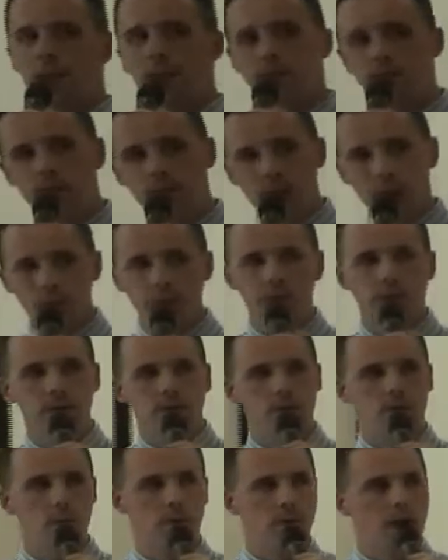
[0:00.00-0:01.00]
to
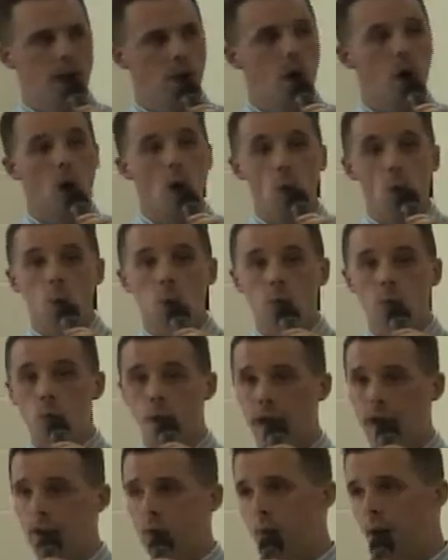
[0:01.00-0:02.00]
substitute their own
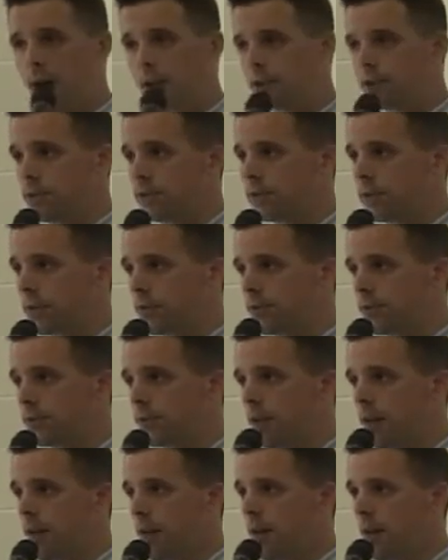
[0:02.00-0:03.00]
way to
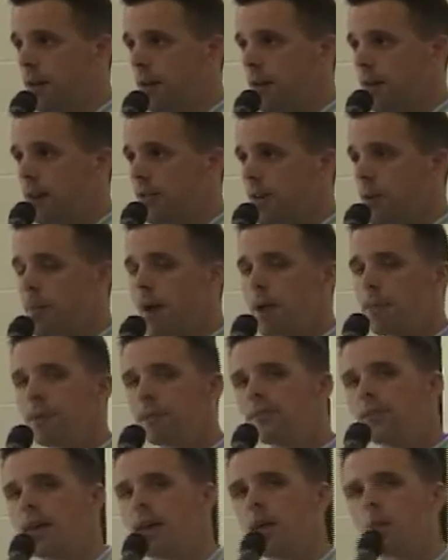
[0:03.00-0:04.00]
righteousness. They might be
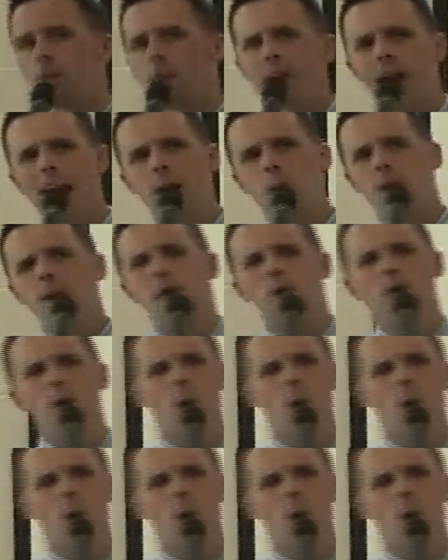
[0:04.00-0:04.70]
saying, "God, we don't